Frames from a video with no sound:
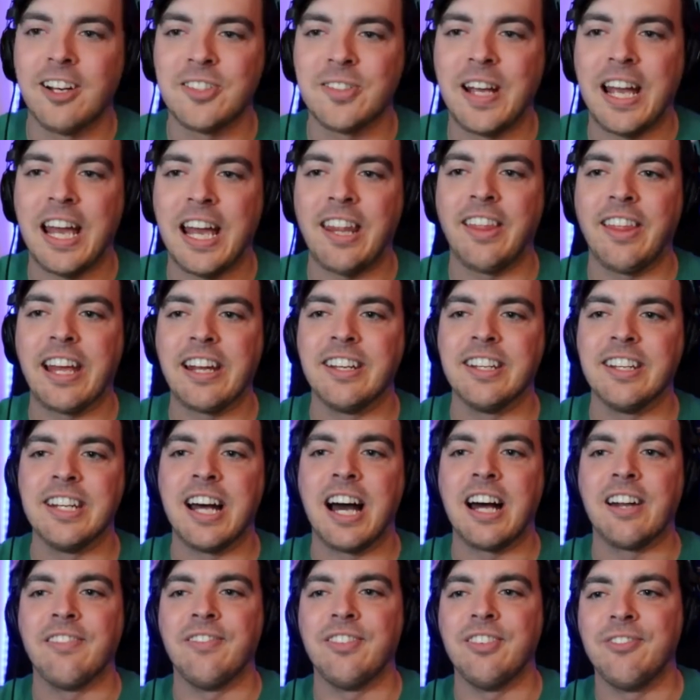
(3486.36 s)
um, had Landon
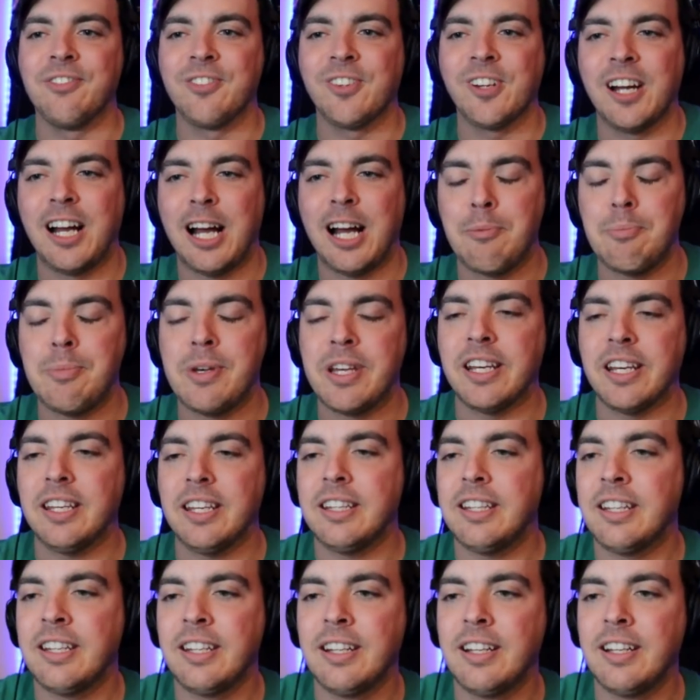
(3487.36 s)
Donovan for a hot minute.
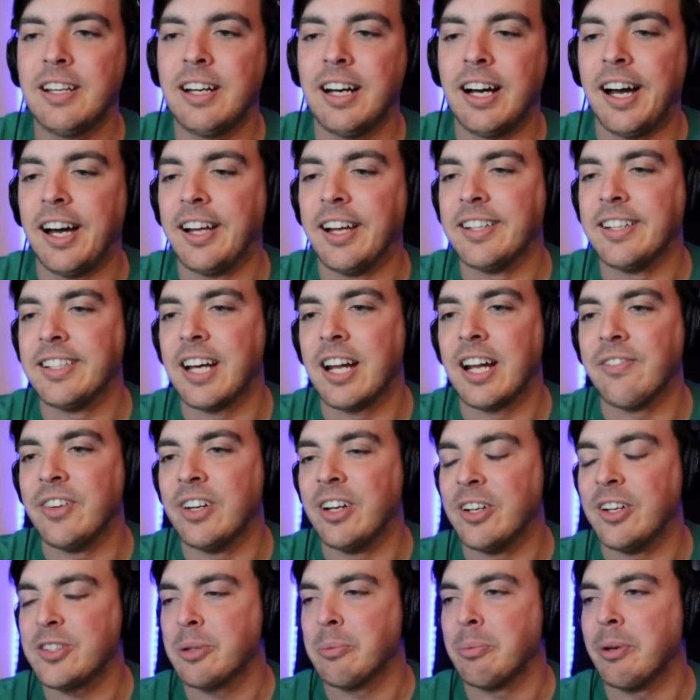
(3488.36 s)
Uh, Donovan
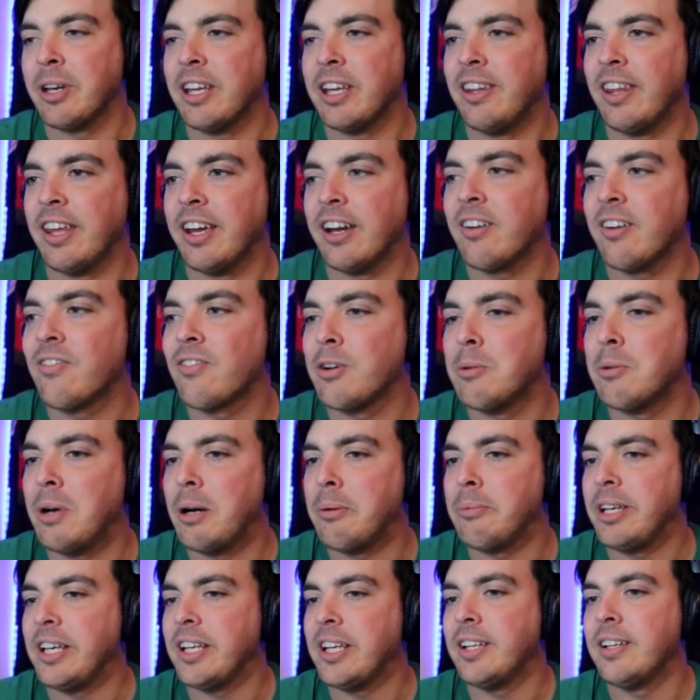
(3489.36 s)
also played there for a
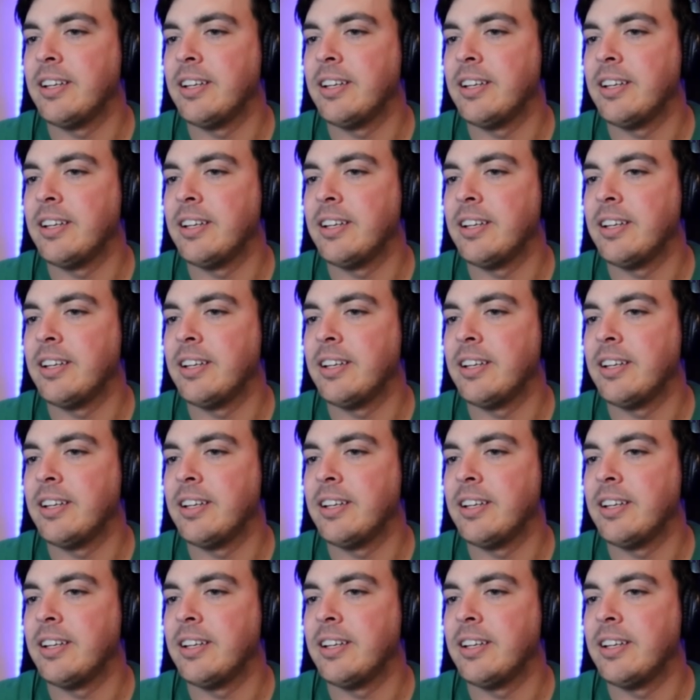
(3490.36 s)
moment.